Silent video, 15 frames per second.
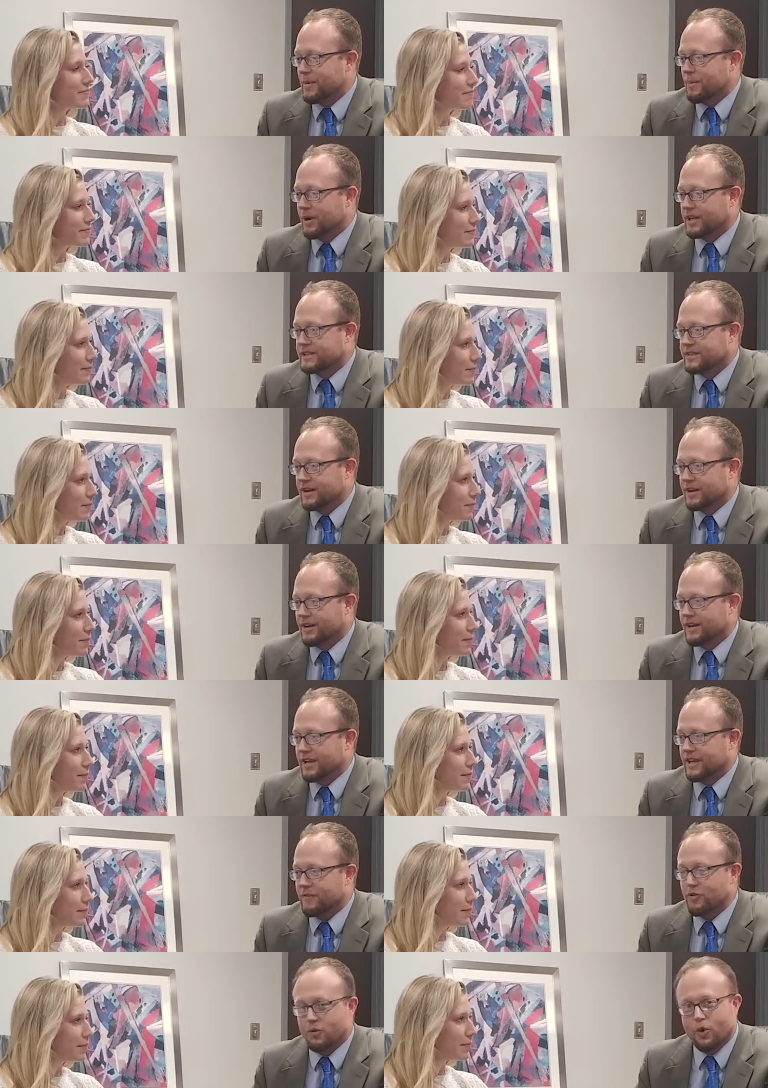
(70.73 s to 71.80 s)
Speaker 1: but uh,
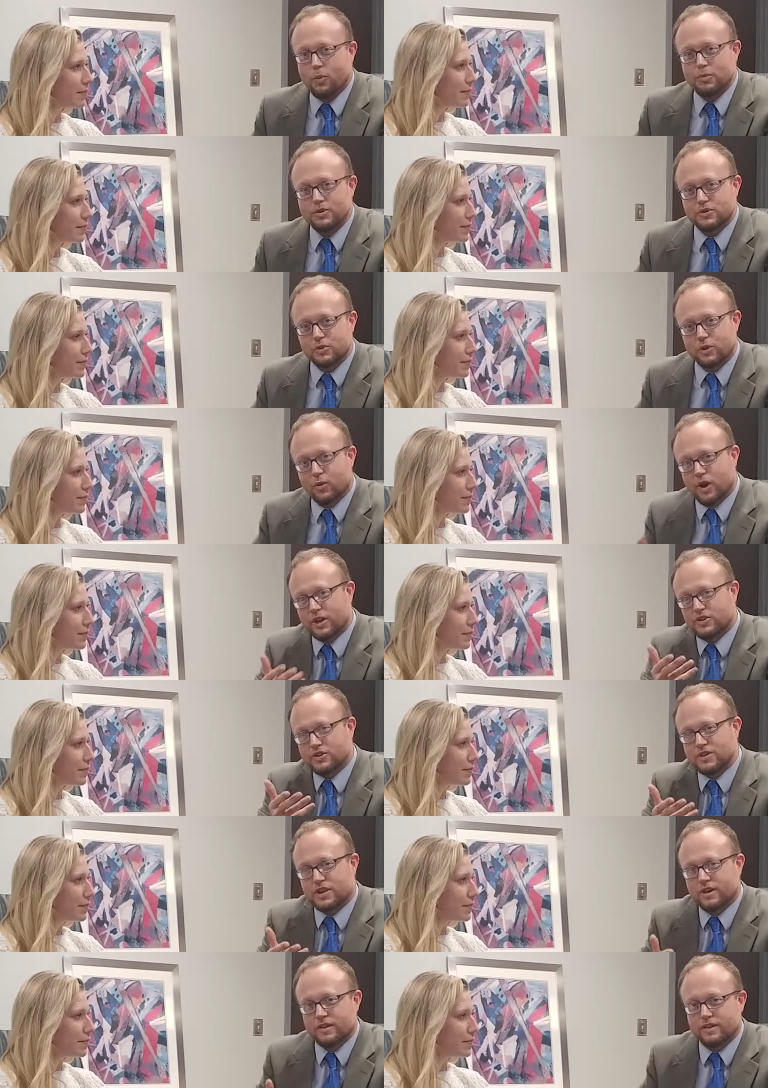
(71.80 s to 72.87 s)
if you're open to it, why don't you
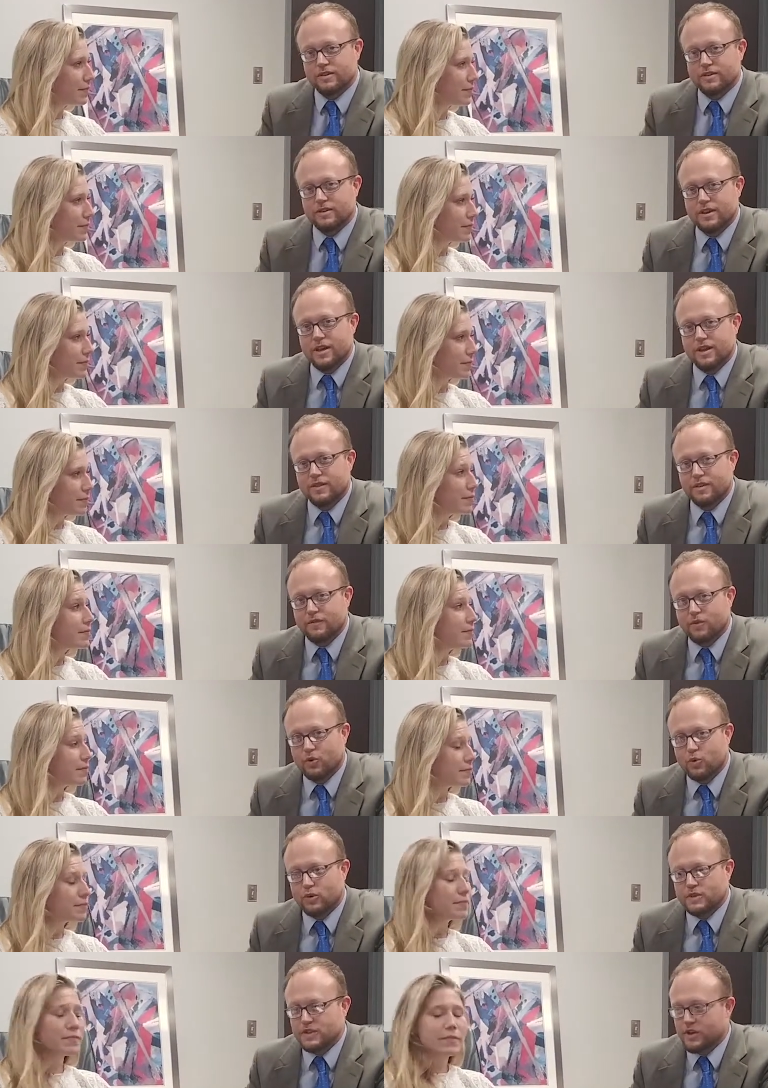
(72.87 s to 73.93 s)
tell the, the
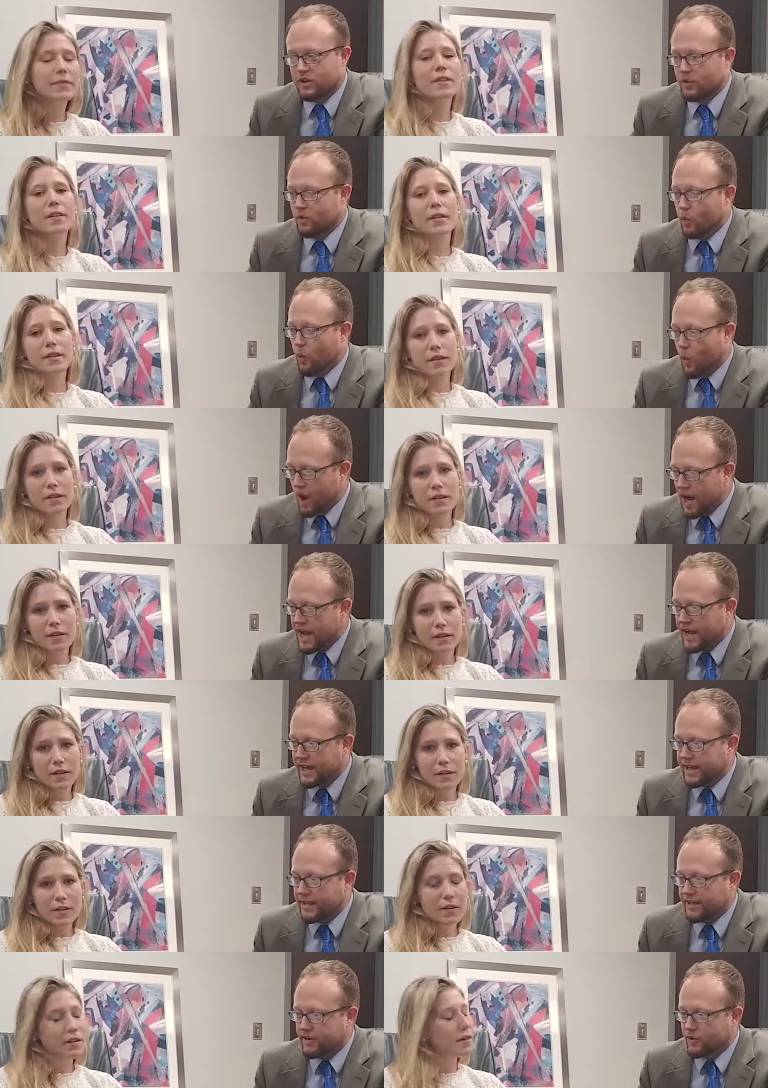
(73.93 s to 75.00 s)
viewers here why
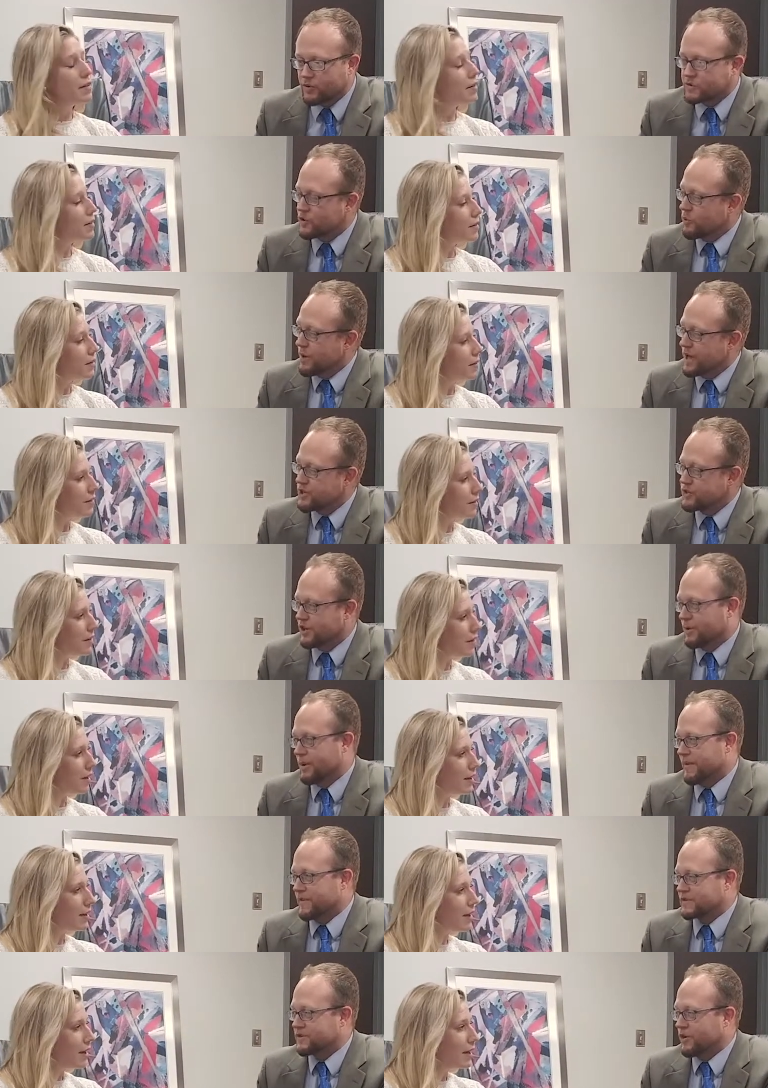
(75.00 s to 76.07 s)
you're so passionate about
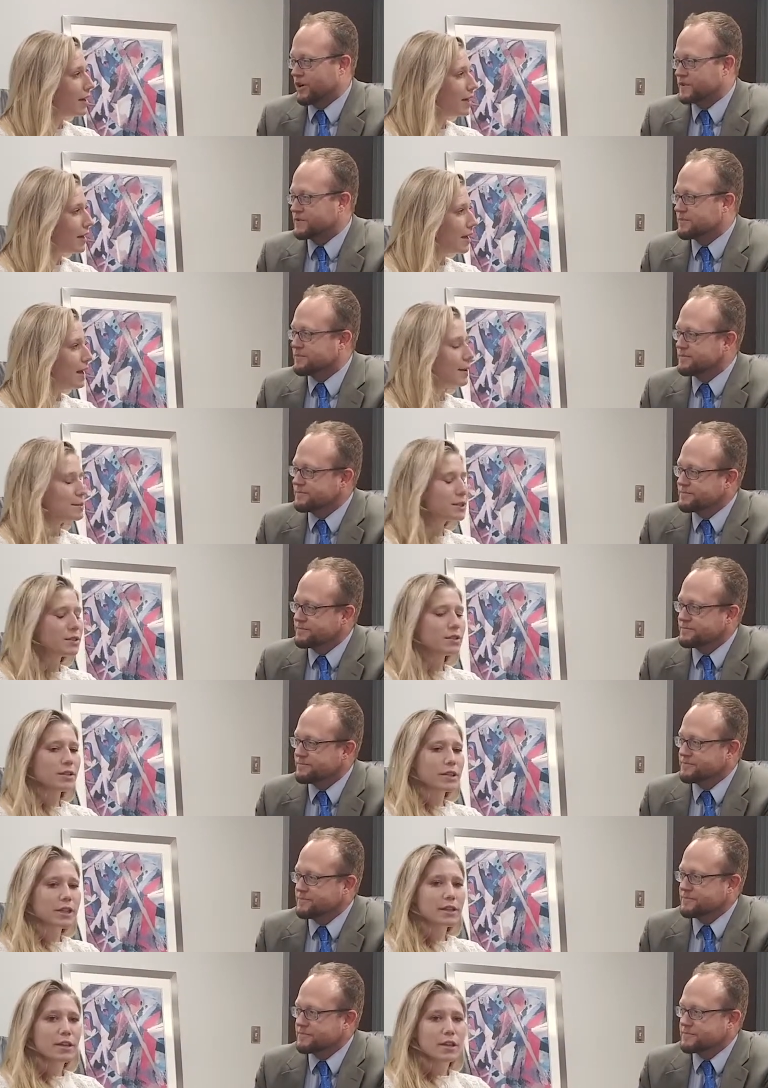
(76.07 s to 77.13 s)
this cause?
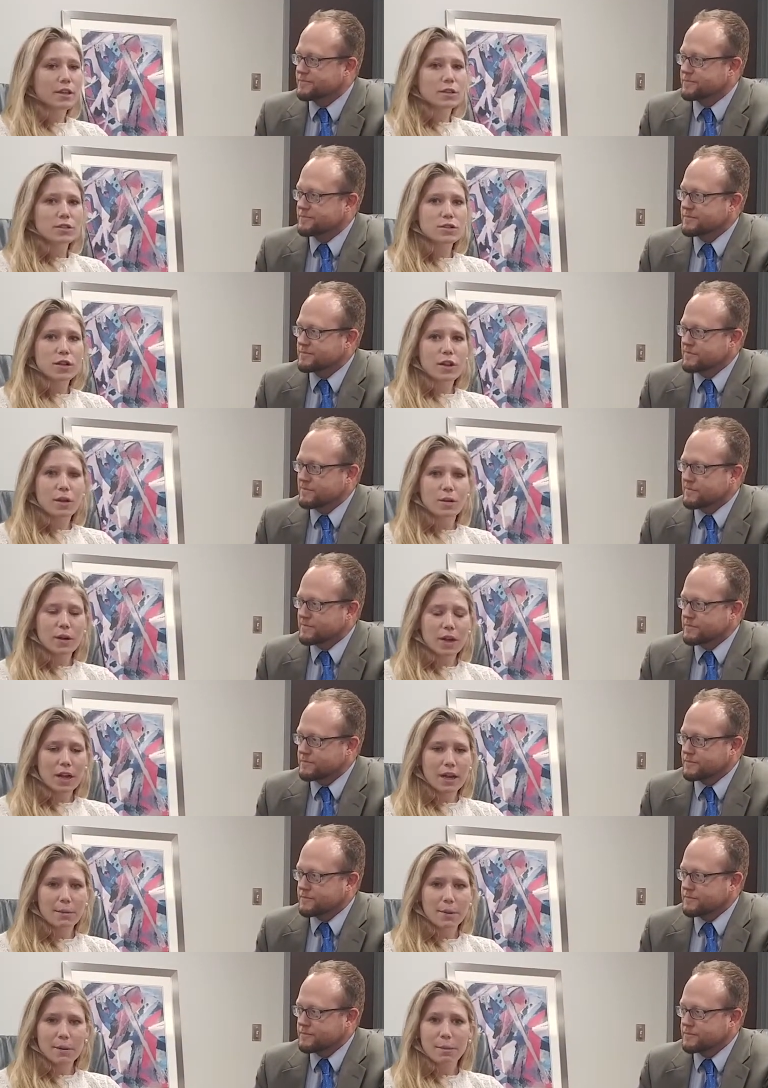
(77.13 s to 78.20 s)
Speaker 2: Absolutely. So,
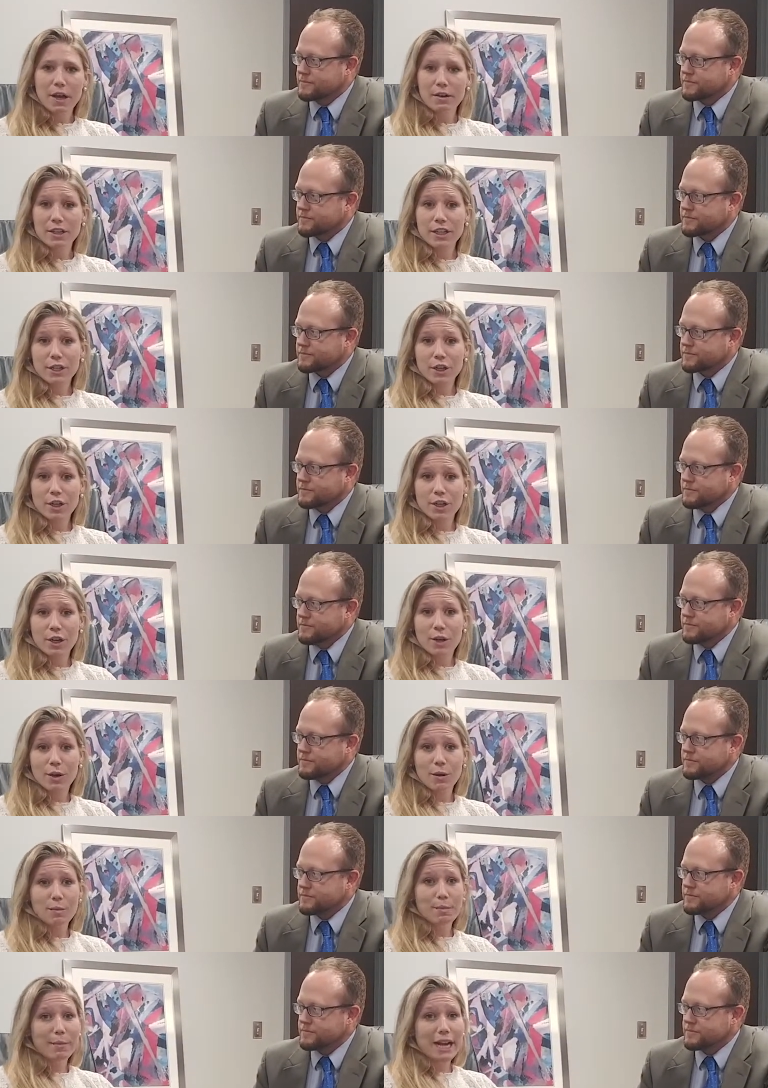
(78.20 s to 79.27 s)
um, about a year
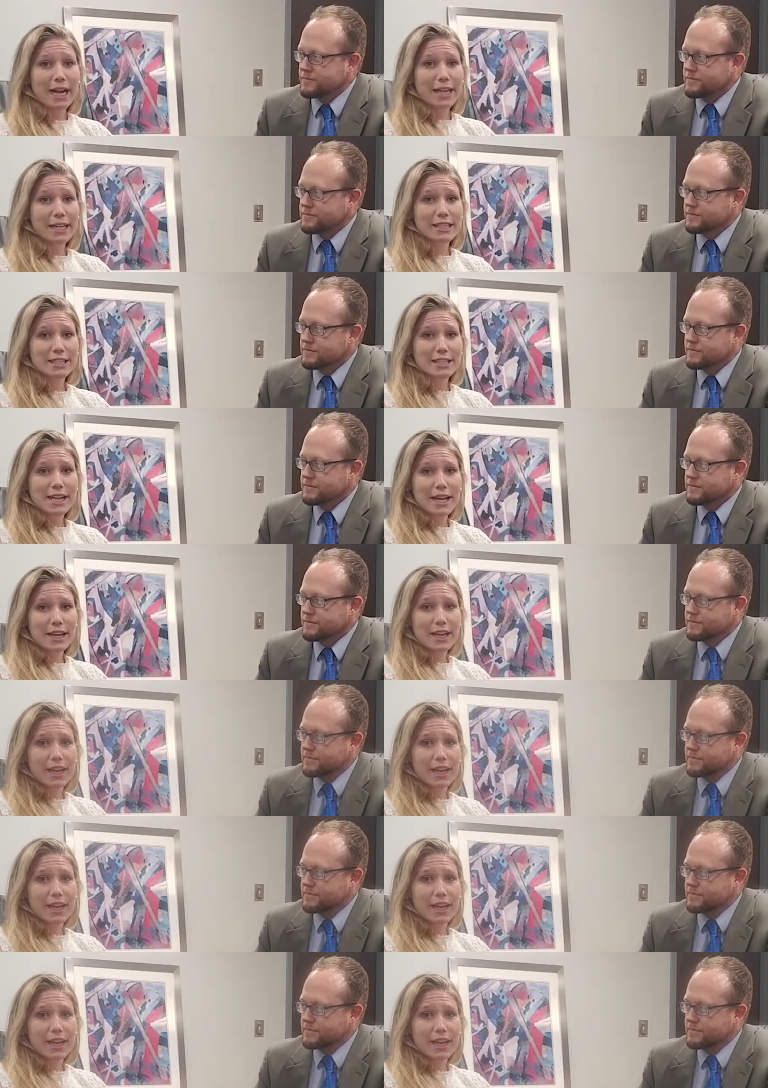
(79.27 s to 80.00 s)
ago, my dad